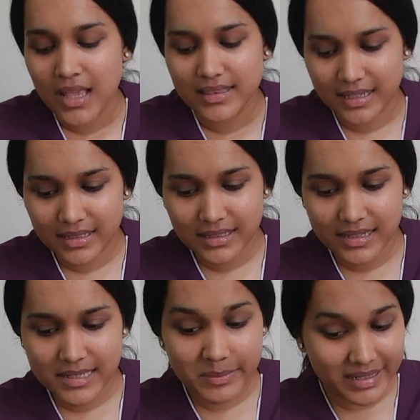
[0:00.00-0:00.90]
Then
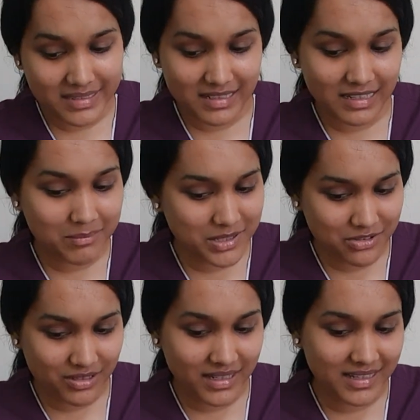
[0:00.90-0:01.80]
there is medicinal
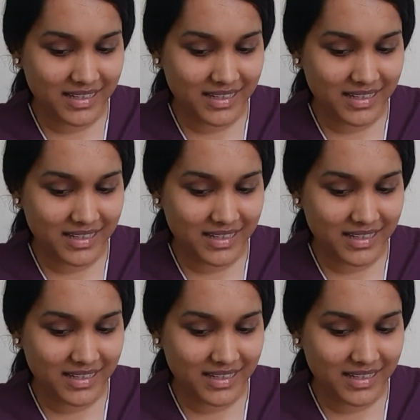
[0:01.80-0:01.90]
chemistry.